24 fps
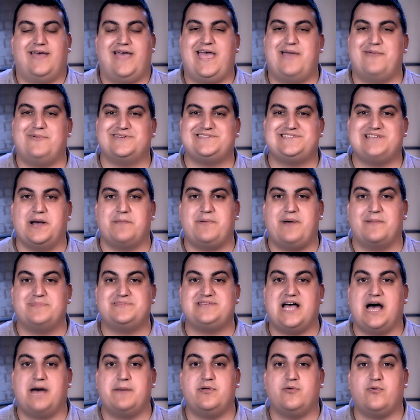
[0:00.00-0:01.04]
Hey, what's up? I'm
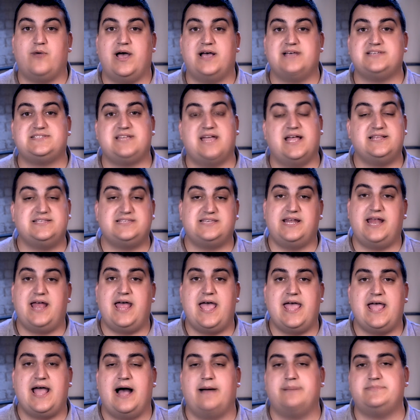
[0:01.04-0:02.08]
Tommy West, and
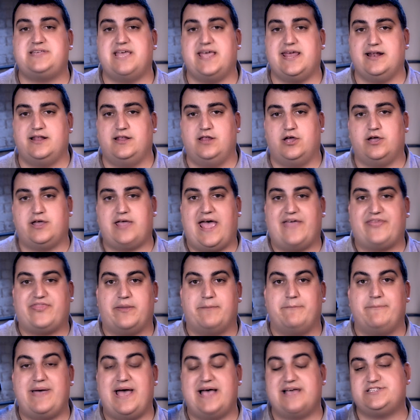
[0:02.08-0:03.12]
today I'm taking a look at
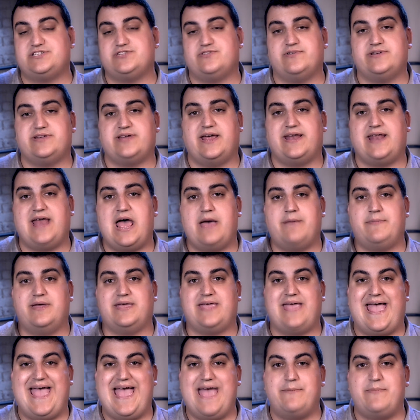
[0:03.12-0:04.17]
the Master &
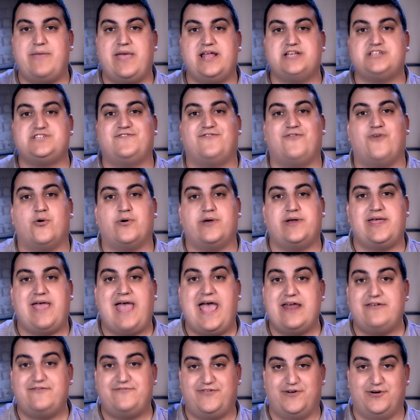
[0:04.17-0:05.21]
Dynamic MH40
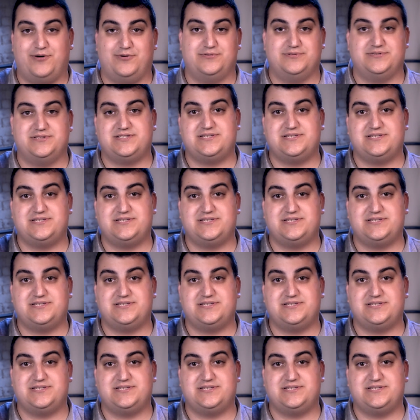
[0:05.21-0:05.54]
Headphones.